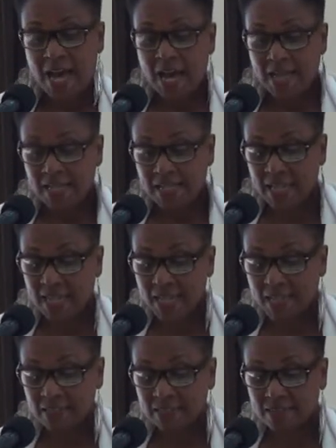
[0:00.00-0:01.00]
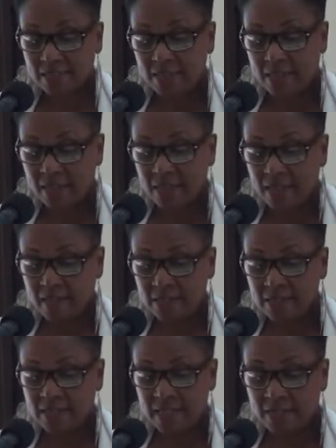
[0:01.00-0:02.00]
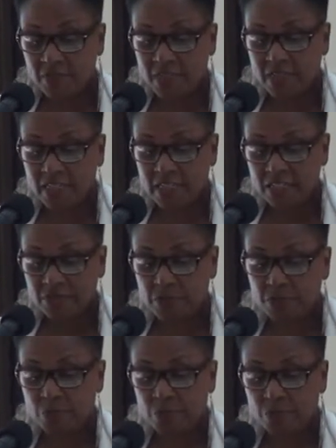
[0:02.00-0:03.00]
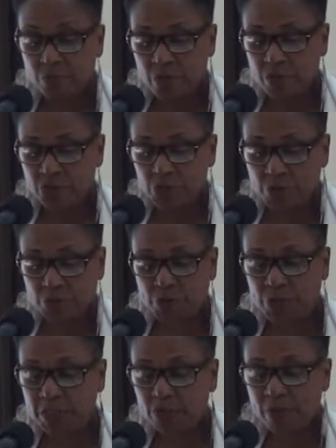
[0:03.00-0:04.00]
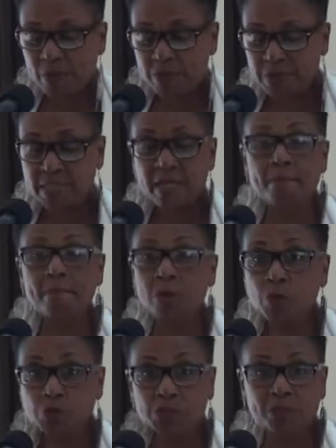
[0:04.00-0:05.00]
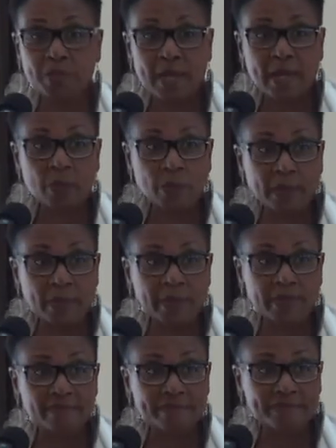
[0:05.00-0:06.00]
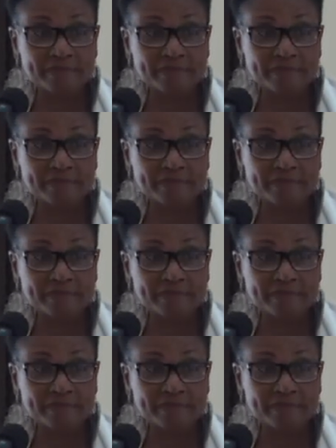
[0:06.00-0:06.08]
I can't say that I even truthfully represent most black women.